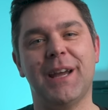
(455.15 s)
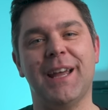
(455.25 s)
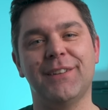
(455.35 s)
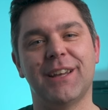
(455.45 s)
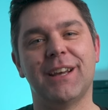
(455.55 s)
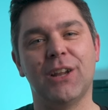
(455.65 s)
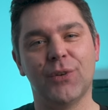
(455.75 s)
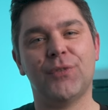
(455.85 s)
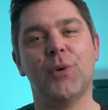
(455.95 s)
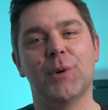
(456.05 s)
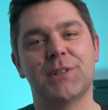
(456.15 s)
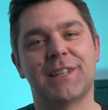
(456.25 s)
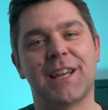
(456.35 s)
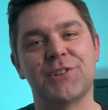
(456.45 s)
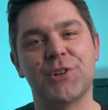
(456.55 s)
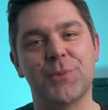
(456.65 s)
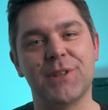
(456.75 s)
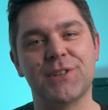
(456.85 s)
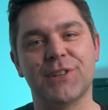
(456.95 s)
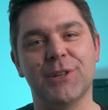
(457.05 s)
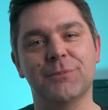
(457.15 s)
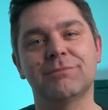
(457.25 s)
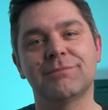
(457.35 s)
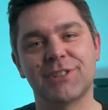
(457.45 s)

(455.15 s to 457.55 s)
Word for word: and I look forward to catching up with you soon.